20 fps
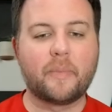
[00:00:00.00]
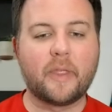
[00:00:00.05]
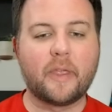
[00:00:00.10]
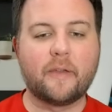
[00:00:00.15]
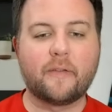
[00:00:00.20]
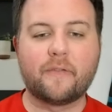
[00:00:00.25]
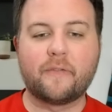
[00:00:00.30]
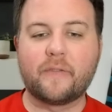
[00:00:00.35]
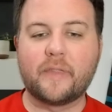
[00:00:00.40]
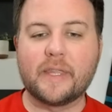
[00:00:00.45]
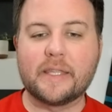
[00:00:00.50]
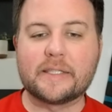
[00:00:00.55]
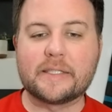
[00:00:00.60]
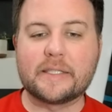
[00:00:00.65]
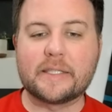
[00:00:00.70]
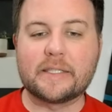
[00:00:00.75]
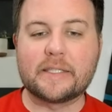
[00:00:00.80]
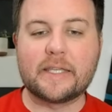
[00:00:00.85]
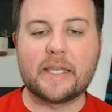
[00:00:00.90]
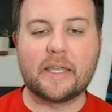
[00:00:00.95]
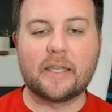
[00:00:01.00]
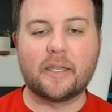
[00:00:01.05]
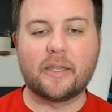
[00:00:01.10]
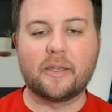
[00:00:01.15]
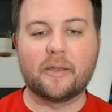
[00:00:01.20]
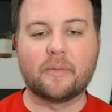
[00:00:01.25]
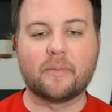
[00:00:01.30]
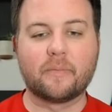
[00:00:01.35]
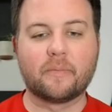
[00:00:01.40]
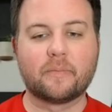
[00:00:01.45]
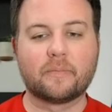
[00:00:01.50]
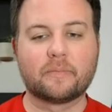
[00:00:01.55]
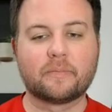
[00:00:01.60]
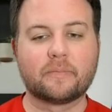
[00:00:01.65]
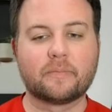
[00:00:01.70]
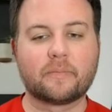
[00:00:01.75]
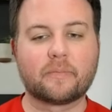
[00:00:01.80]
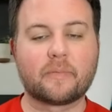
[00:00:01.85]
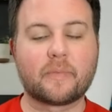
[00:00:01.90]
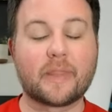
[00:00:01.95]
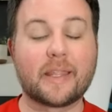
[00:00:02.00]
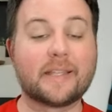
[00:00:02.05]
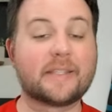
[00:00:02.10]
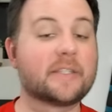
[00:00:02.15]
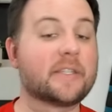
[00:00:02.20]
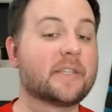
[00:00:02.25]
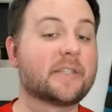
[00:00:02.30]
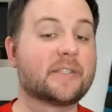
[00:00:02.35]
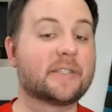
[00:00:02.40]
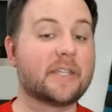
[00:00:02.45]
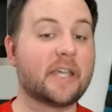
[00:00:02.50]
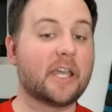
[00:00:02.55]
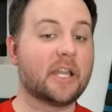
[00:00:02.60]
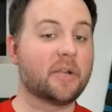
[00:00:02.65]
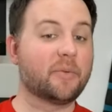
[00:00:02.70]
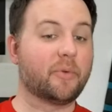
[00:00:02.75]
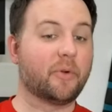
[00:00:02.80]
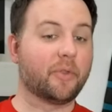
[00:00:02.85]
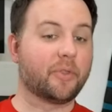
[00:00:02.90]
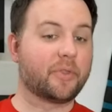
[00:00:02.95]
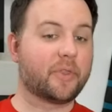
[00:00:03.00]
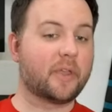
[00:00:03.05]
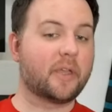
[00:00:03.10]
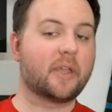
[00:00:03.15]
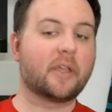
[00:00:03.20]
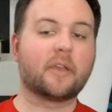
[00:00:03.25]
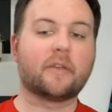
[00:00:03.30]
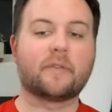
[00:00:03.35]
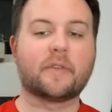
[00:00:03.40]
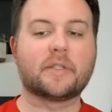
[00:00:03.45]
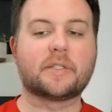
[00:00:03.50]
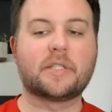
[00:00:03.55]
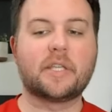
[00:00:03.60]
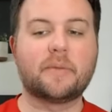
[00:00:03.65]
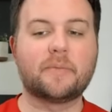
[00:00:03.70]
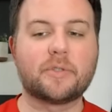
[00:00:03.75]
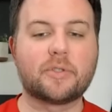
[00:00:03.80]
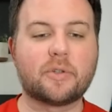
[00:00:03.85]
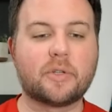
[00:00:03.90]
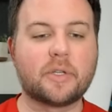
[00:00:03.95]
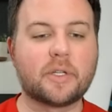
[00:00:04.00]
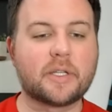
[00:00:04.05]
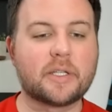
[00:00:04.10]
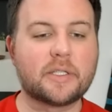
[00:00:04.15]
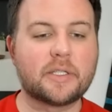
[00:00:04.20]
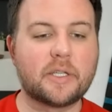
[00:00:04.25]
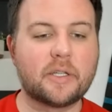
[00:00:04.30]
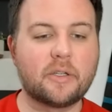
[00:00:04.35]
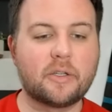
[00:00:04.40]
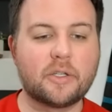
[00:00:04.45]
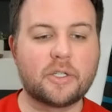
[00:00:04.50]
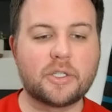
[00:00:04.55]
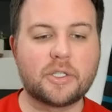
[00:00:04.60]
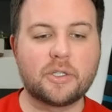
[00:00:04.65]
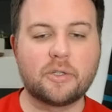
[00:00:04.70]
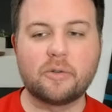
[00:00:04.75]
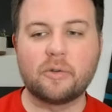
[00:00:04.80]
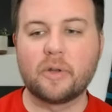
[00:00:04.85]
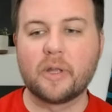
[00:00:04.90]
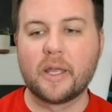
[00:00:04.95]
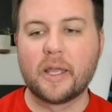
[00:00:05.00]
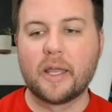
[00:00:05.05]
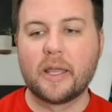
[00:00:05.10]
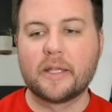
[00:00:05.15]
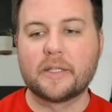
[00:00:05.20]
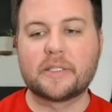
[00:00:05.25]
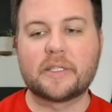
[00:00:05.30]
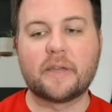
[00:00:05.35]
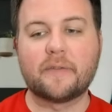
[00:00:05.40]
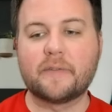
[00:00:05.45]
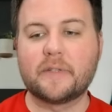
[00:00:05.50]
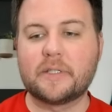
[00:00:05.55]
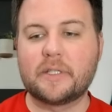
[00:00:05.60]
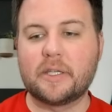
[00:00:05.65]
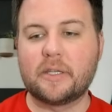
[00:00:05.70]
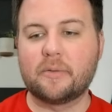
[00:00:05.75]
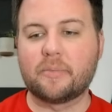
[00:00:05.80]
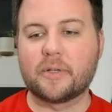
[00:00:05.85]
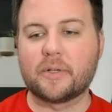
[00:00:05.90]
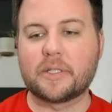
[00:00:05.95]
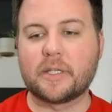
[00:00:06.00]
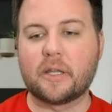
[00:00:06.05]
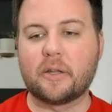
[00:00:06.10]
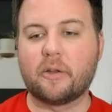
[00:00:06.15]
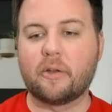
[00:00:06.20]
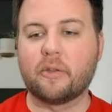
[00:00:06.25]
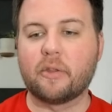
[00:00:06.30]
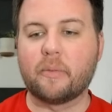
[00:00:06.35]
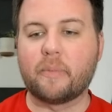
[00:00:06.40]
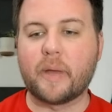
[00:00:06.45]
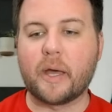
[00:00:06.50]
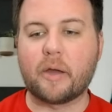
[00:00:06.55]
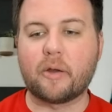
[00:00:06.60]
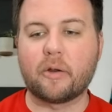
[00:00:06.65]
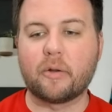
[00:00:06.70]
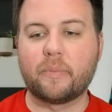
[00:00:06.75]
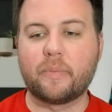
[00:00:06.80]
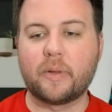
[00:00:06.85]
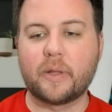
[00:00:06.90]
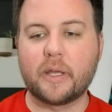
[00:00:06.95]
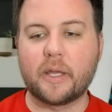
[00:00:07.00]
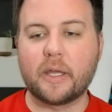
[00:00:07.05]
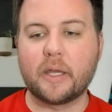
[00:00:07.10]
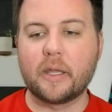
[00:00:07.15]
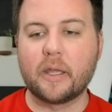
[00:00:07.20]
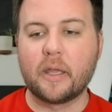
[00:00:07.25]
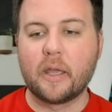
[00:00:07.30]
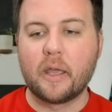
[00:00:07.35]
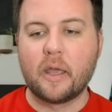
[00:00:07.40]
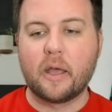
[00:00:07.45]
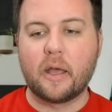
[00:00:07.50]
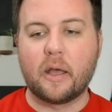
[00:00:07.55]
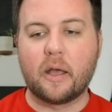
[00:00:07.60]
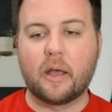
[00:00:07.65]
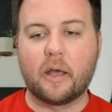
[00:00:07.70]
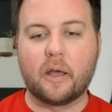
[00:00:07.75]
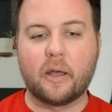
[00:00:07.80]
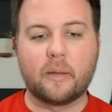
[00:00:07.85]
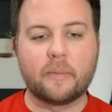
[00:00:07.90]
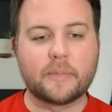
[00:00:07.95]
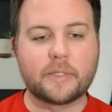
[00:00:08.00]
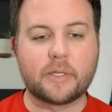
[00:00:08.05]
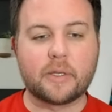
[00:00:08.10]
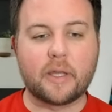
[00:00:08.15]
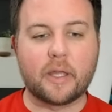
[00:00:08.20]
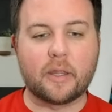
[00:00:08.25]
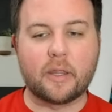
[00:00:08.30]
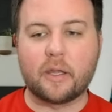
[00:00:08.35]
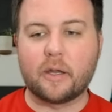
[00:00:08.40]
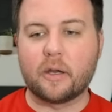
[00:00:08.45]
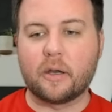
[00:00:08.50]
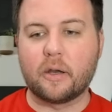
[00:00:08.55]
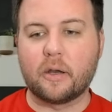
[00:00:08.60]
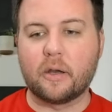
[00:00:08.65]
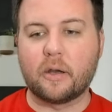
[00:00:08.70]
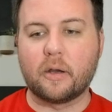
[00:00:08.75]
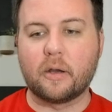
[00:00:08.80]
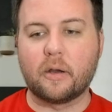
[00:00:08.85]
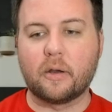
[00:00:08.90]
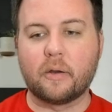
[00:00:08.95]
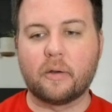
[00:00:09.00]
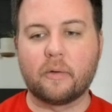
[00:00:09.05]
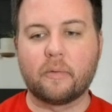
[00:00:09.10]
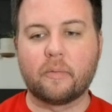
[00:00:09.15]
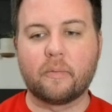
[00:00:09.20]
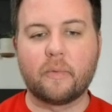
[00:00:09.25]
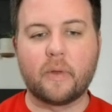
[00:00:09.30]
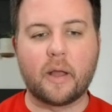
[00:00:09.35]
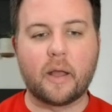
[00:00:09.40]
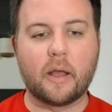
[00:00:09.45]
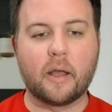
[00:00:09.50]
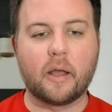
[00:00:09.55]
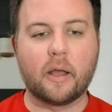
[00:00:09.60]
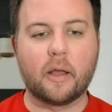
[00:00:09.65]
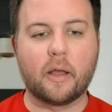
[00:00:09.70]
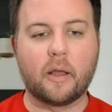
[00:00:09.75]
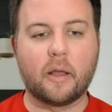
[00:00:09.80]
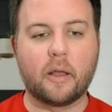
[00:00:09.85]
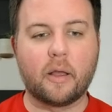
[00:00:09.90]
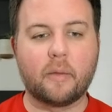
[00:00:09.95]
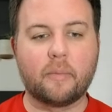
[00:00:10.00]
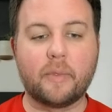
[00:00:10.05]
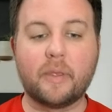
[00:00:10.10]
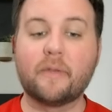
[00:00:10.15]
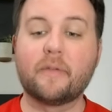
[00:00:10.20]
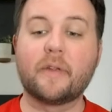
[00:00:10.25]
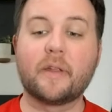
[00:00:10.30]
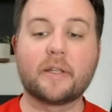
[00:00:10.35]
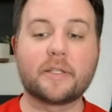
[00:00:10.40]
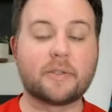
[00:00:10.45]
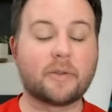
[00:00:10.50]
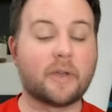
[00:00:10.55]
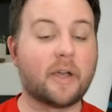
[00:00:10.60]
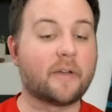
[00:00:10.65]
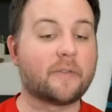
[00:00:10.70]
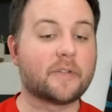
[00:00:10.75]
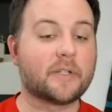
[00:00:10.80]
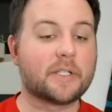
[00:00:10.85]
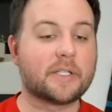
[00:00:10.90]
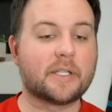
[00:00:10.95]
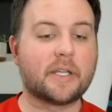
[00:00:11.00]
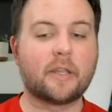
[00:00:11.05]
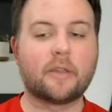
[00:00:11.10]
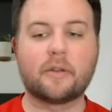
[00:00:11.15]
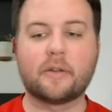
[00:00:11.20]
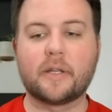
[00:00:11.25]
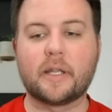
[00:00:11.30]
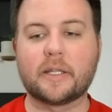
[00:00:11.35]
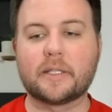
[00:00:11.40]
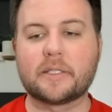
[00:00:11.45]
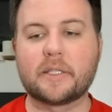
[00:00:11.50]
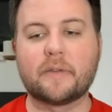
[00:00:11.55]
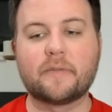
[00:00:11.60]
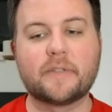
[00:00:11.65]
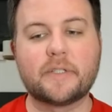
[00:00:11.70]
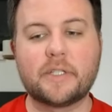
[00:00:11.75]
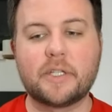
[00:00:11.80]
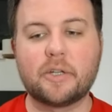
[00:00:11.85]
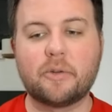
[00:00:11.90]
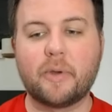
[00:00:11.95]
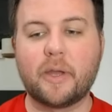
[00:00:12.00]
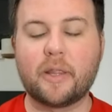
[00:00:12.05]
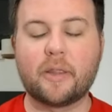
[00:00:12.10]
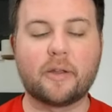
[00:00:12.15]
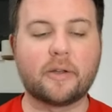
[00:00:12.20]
If this is a sustainable thing, if this team is going to continue to shoot 17% on the power play. So yeah, they are even so after tonight, they're at 17.08.